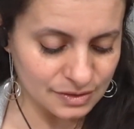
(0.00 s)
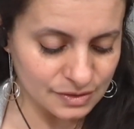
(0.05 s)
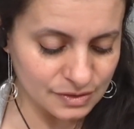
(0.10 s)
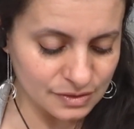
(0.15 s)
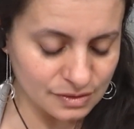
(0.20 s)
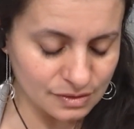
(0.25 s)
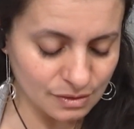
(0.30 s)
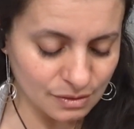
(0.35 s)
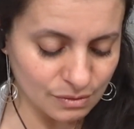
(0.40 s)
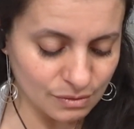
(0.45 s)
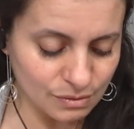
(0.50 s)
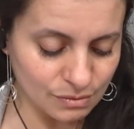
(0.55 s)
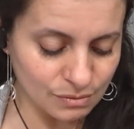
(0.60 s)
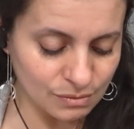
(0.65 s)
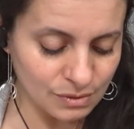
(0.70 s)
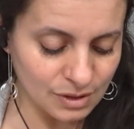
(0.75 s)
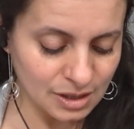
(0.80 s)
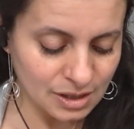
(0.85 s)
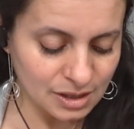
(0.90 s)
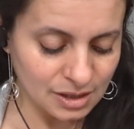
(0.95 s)
So
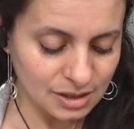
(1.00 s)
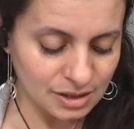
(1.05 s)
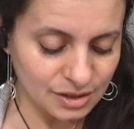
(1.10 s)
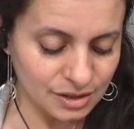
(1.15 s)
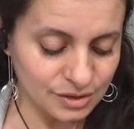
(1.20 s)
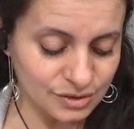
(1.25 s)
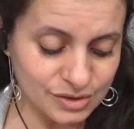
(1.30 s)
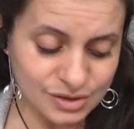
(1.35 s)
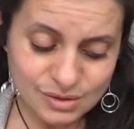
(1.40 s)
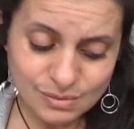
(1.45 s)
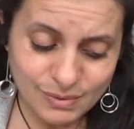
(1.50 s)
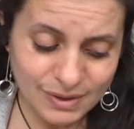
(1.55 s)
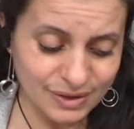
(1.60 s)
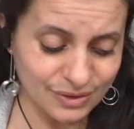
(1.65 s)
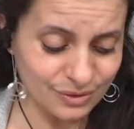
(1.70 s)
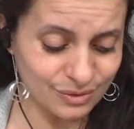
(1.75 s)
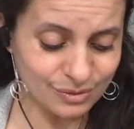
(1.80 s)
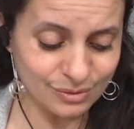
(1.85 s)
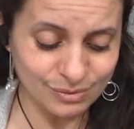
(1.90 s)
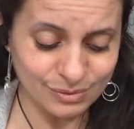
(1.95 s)
you just went
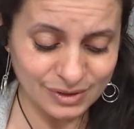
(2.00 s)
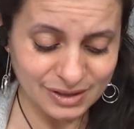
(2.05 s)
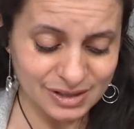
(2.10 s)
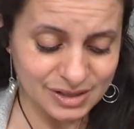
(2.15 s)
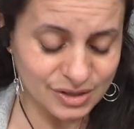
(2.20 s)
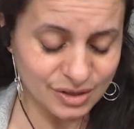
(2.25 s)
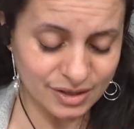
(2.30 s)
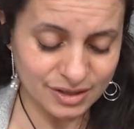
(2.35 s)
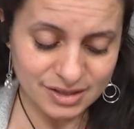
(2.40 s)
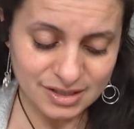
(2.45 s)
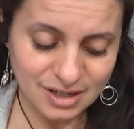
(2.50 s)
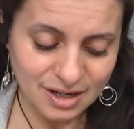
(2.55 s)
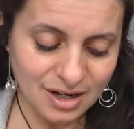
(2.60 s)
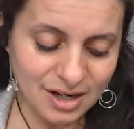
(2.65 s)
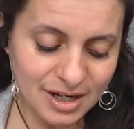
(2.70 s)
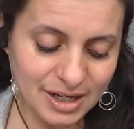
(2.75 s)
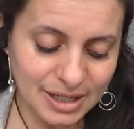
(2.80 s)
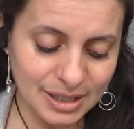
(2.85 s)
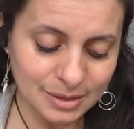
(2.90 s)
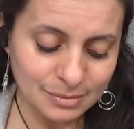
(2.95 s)
through a really dark
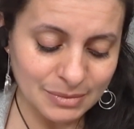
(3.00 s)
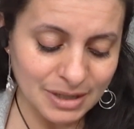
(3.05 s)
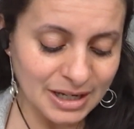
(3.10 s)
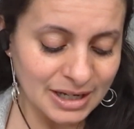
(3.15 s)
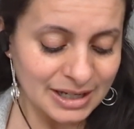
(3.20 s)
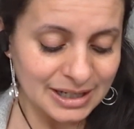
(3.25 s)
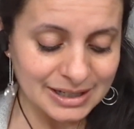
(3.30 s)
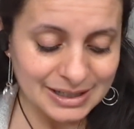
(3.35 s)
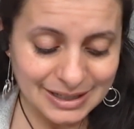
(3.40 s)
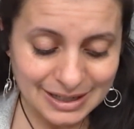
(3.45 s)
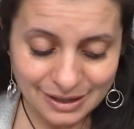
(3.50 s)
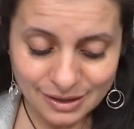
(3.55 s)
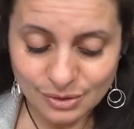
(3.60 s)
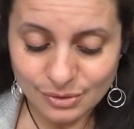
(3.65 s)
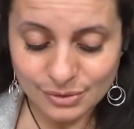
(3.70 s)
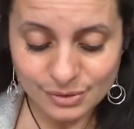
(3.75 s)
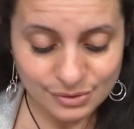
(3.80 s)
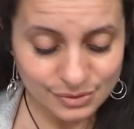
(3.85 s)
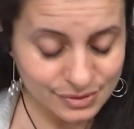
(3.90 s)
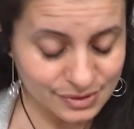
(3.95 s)
time.
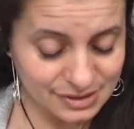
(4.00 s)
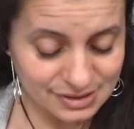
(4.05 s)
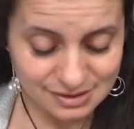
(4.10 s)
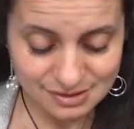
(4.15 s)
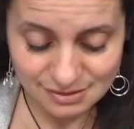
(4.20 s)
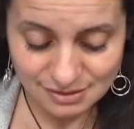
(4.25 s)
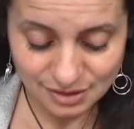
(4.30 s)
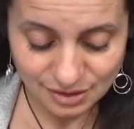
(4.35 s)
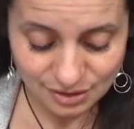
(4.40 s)
Now there's,